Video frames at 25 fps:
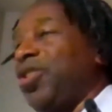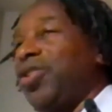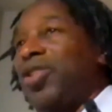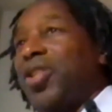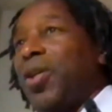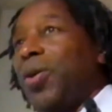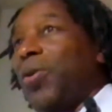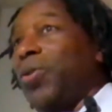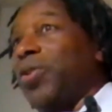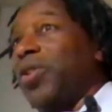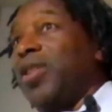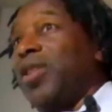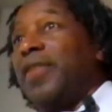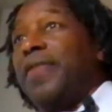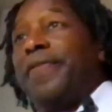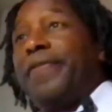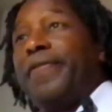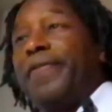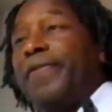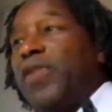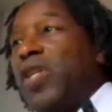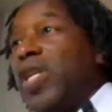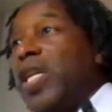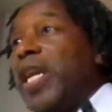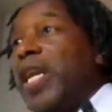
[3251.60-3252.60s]

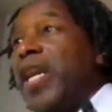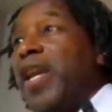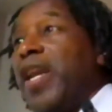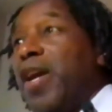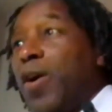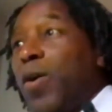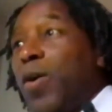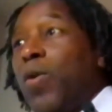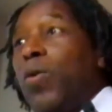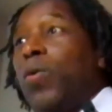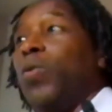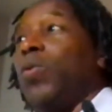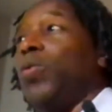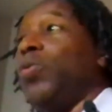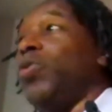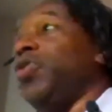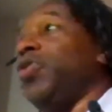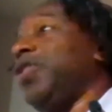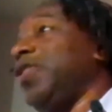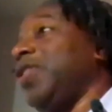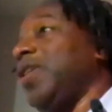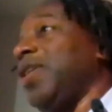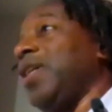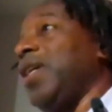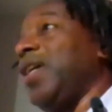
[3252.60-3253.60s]
Joseph
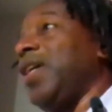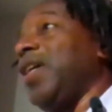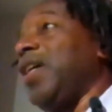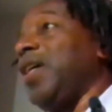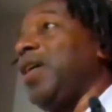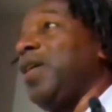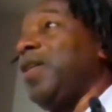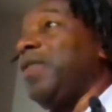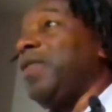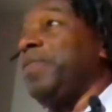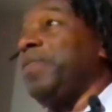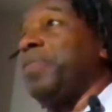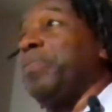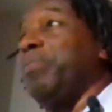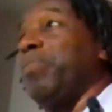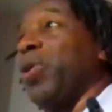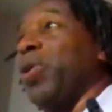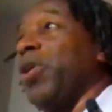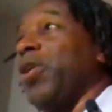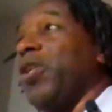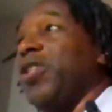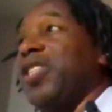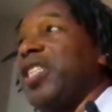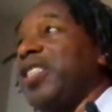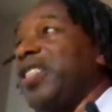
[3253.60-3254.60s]
knows uh,
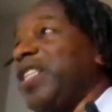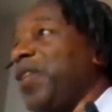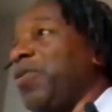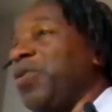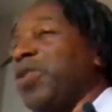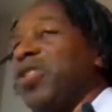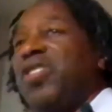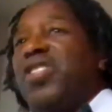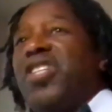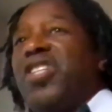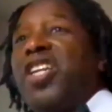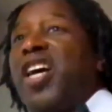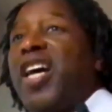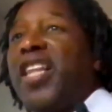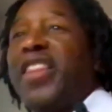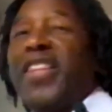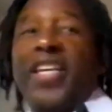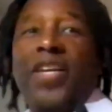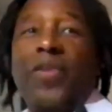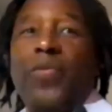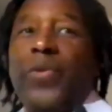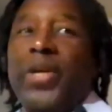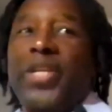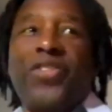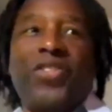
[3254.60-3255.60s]
birds. There was
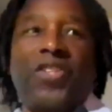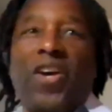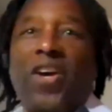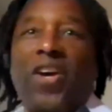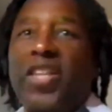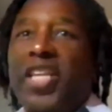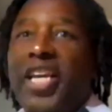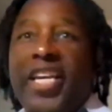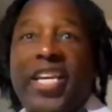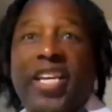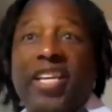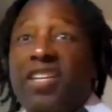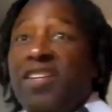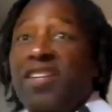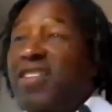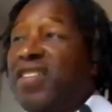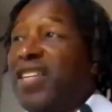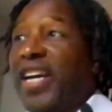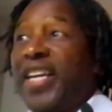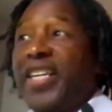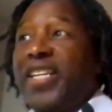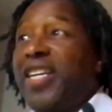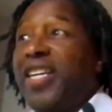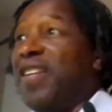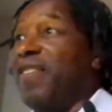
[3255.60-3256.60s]
nothing we saw that he
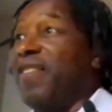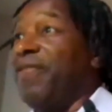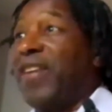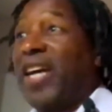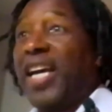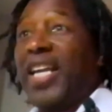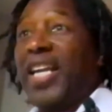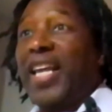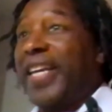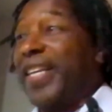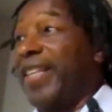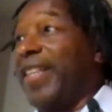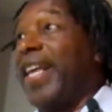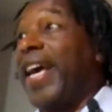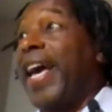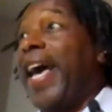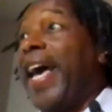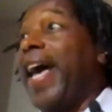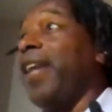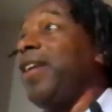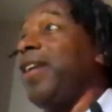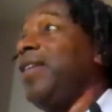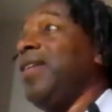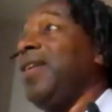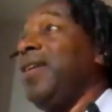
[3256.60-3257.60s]
couldn't identify like
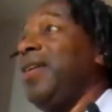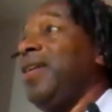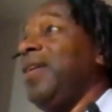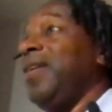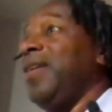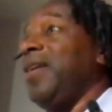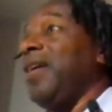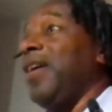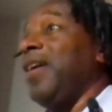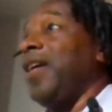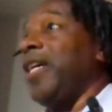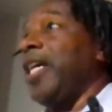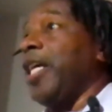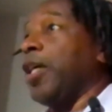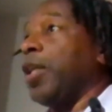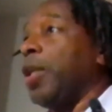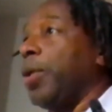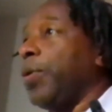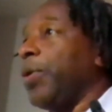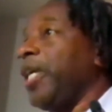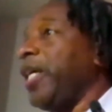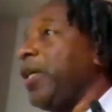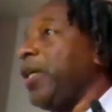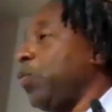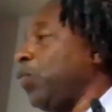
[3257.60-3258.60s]
that, uh,
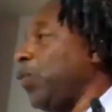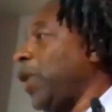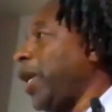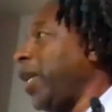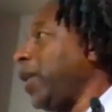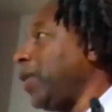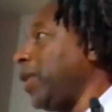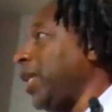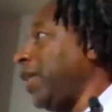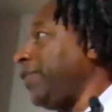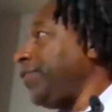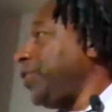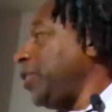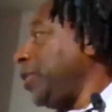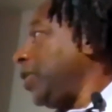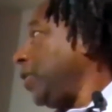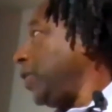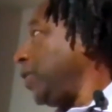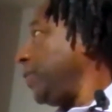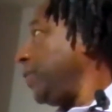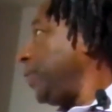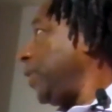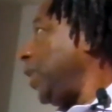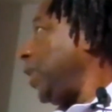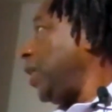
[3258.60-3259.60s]
including wildlife, you
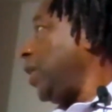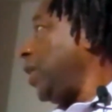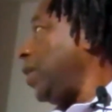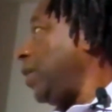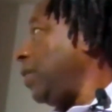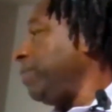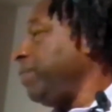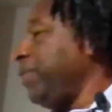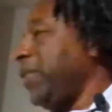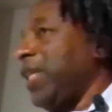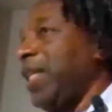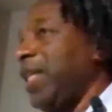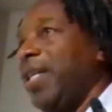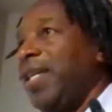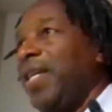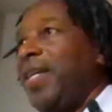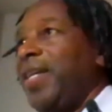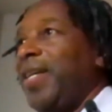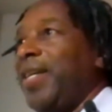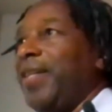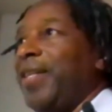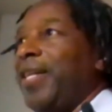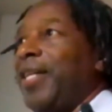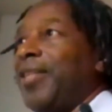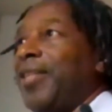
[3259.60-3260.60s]
know. Uh,
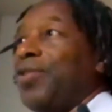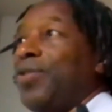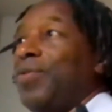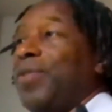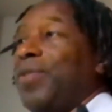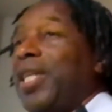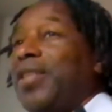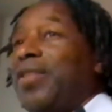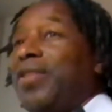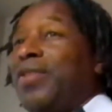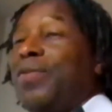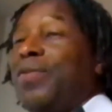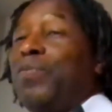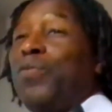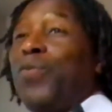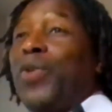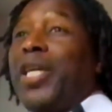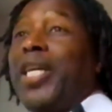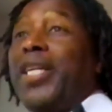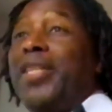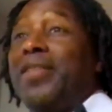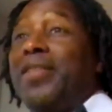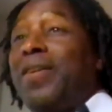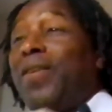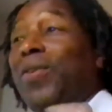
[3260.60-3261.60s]
and that's that's
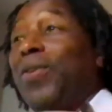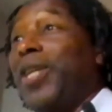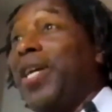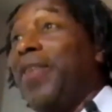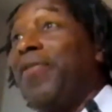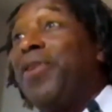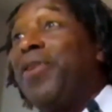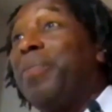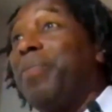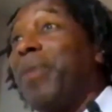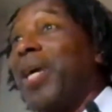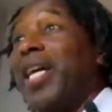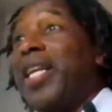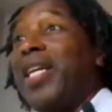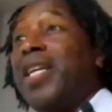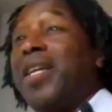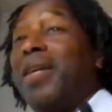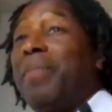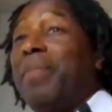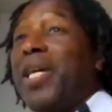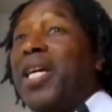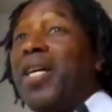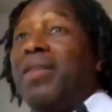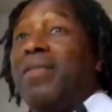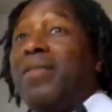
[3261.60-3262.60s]
what I told everybody
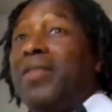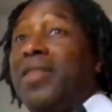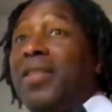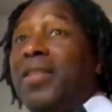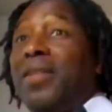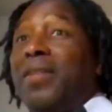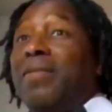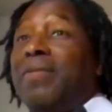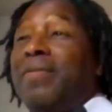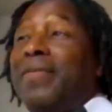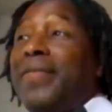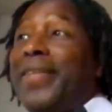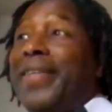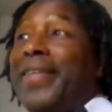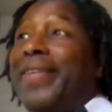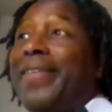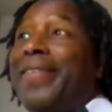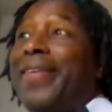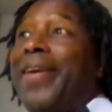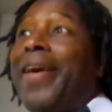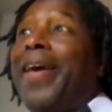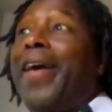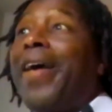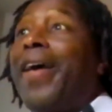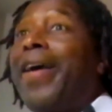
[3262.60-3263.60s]
about, you know,
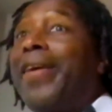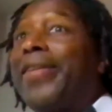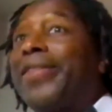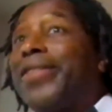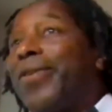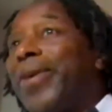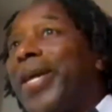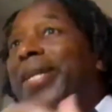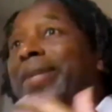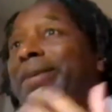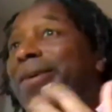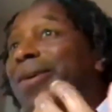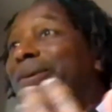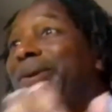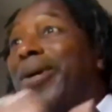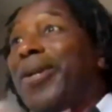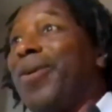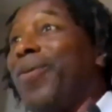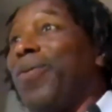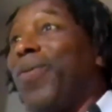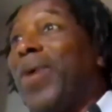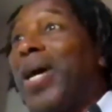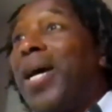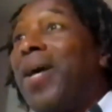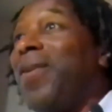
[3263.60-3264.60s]
yeah, it's great to go on
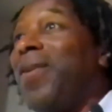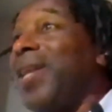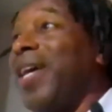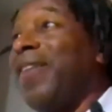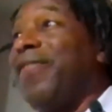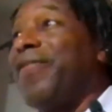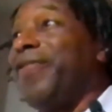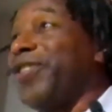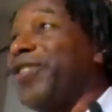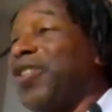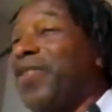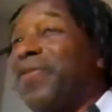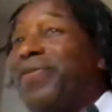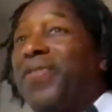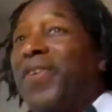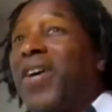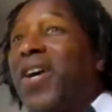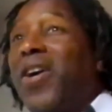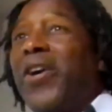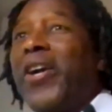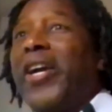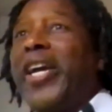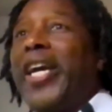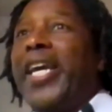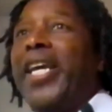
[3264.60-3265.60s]
a wildlife
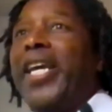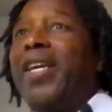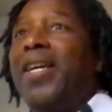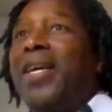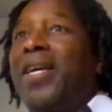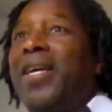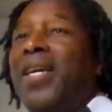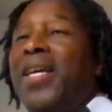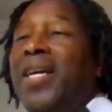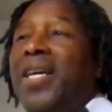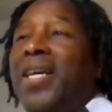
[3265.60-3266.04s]
safari